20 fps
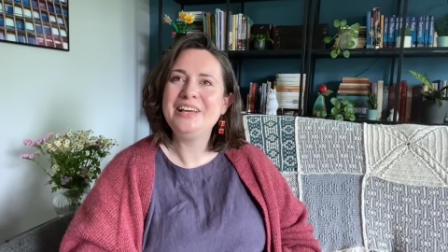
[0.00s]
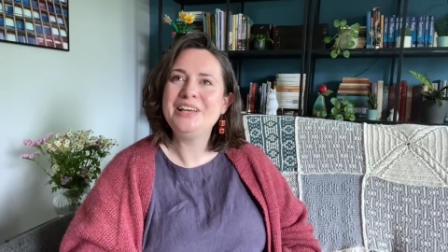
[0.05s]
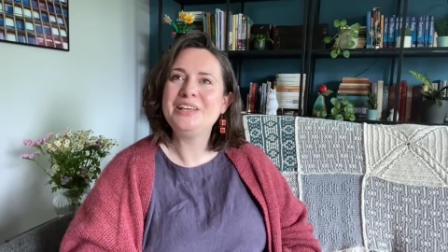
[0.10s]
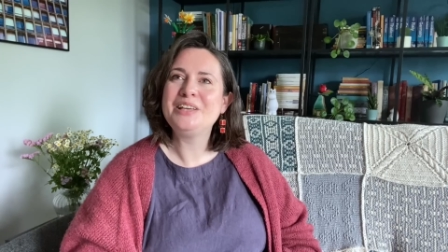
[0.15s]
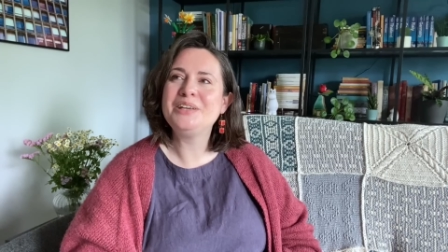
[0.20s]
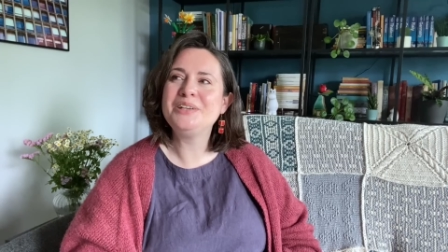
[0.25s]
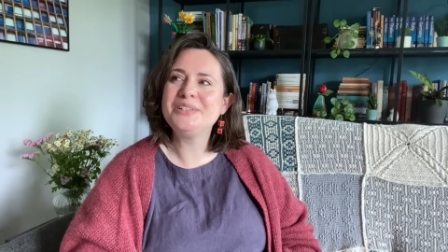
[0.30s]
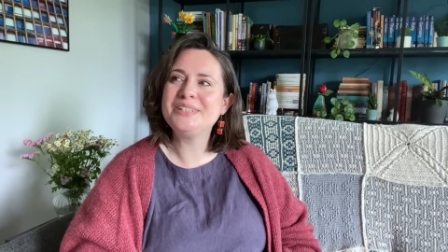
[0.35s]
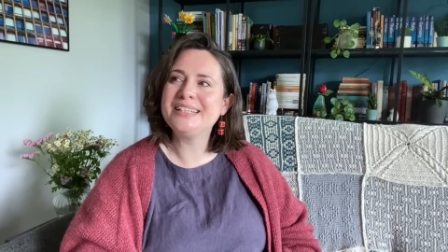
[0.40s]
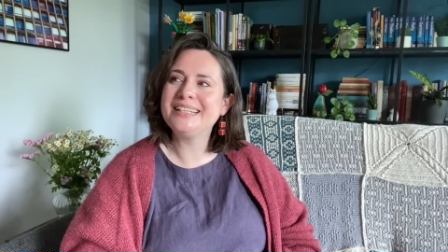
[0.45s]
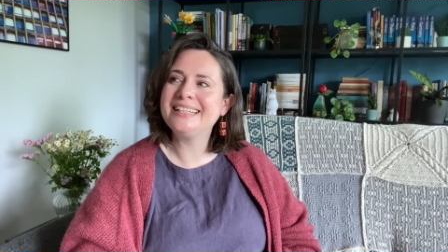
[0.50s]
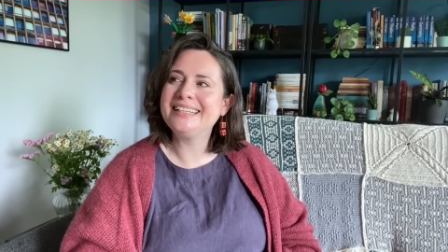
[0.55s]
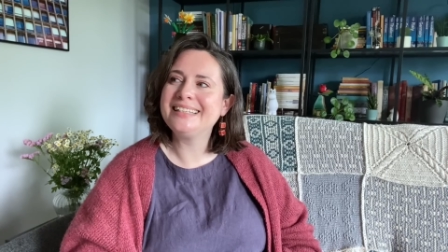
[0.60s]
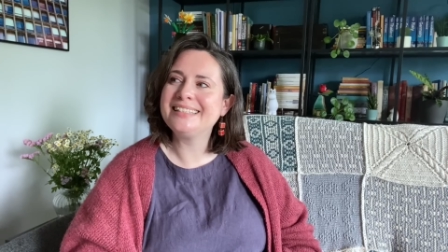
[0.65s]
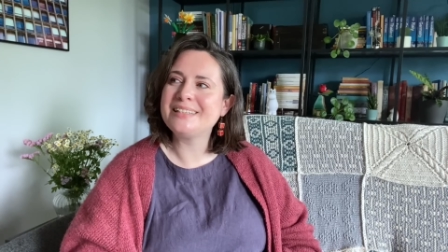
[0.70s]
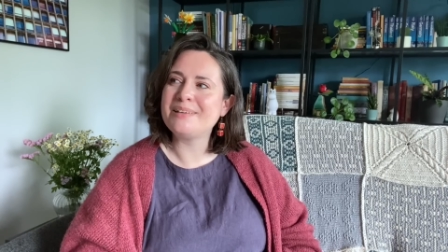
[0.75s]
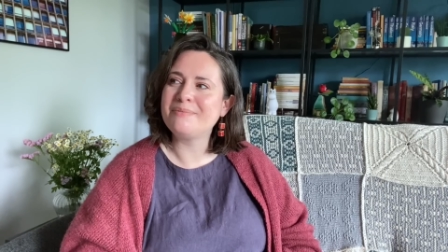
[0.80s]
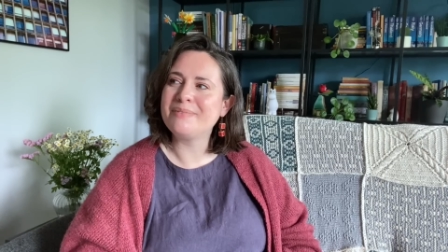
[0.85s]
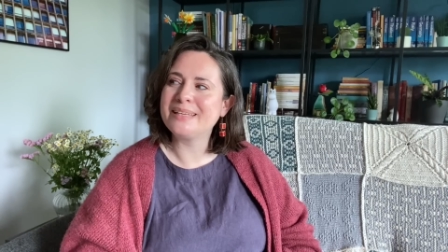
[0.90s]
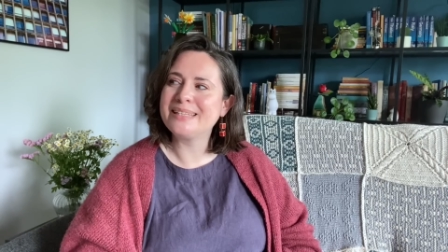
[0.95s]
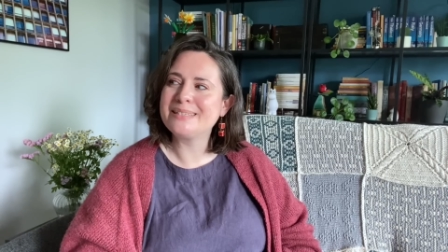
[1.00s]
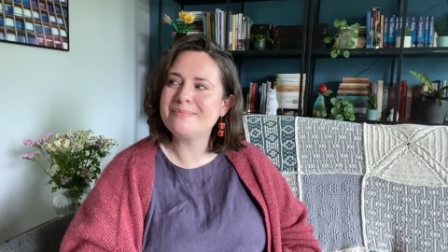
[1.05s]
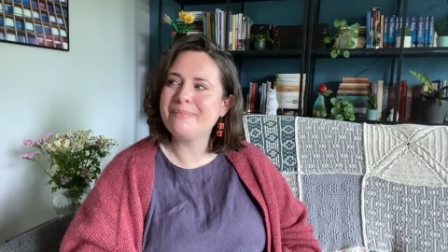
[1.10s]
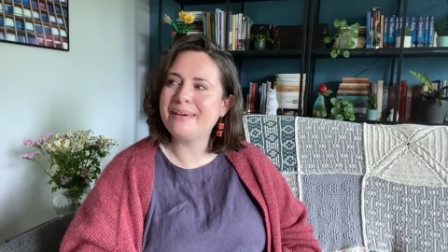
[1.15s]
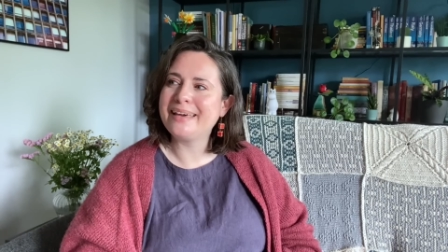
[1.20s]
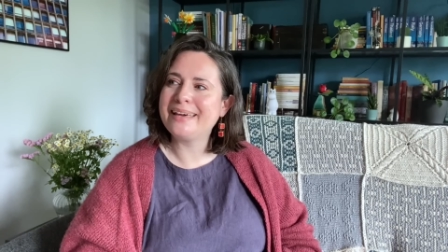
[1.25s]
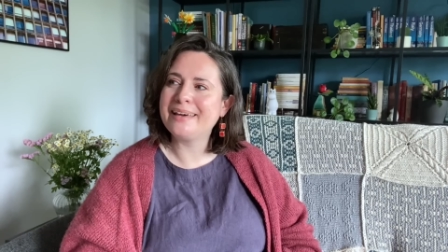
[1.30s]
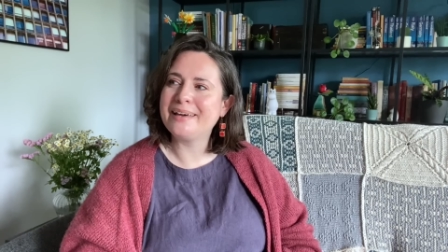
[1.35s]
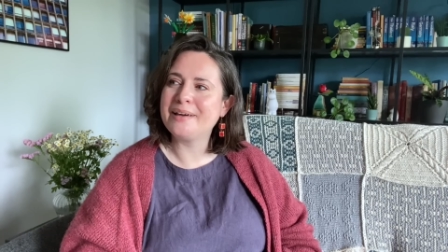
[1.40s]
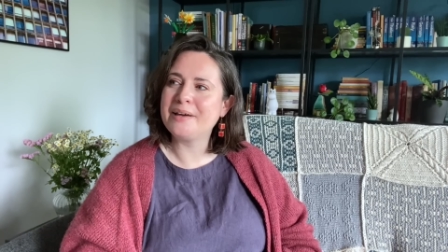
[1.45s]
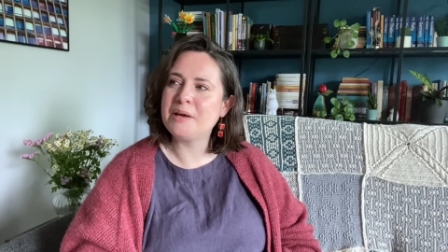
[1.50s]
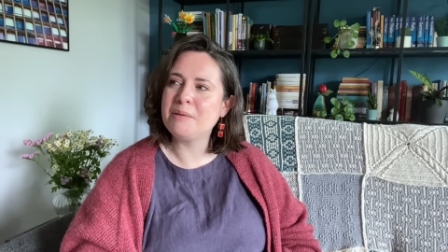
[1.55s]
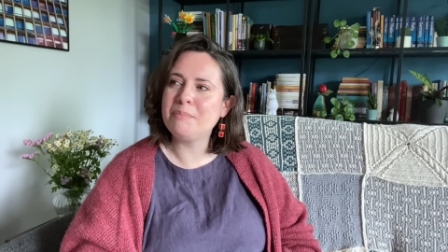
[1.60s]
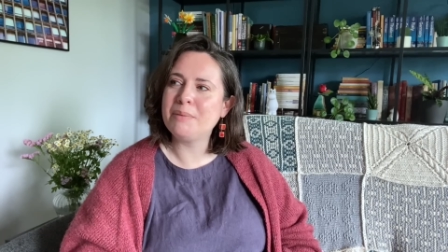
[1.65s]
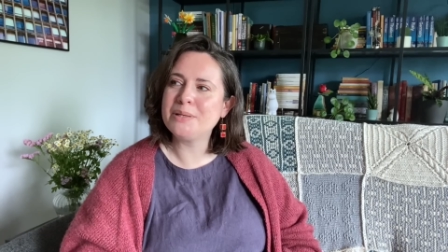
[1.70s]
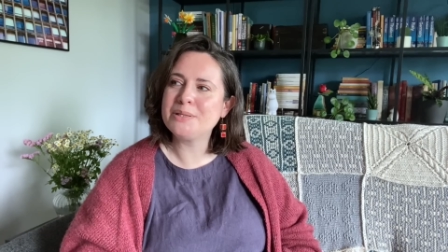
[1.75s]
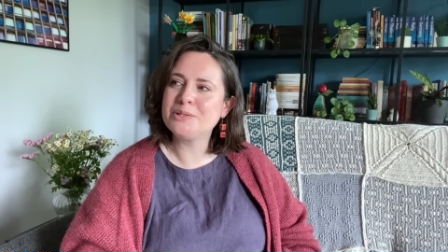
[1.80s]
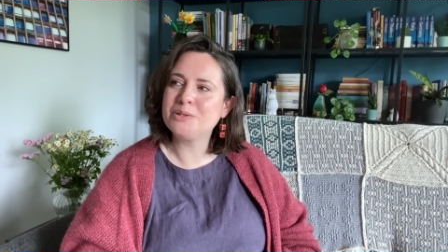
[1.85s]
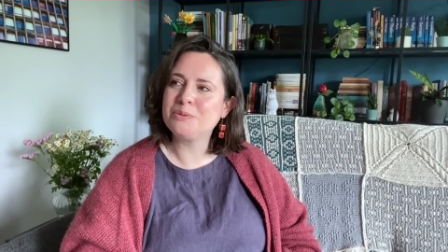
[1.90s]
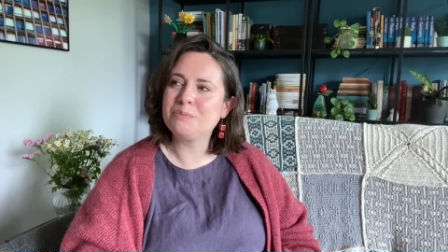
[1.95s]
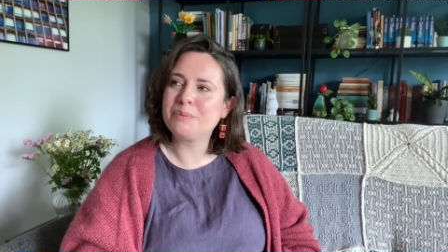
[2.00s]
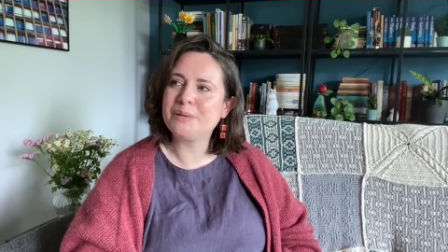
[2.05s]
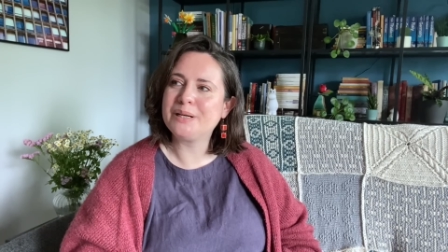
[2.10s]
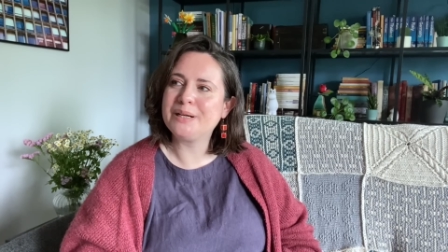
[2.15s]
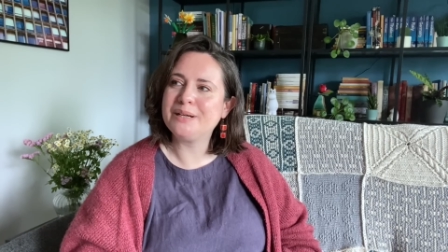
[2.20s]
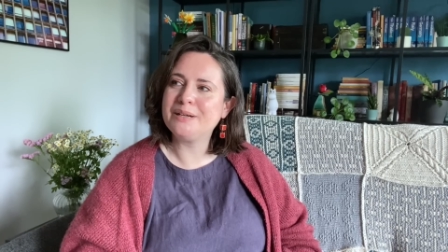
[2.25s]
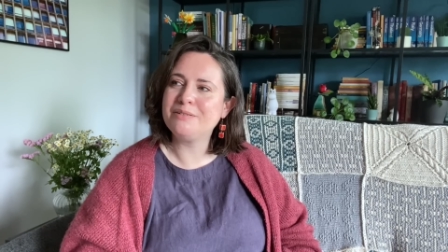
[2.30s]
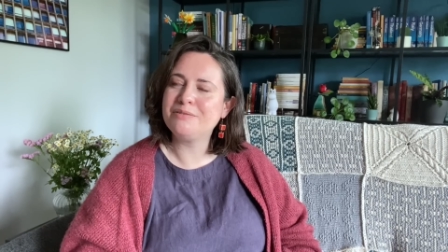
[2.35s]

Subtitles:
Usually something to make a muscle bra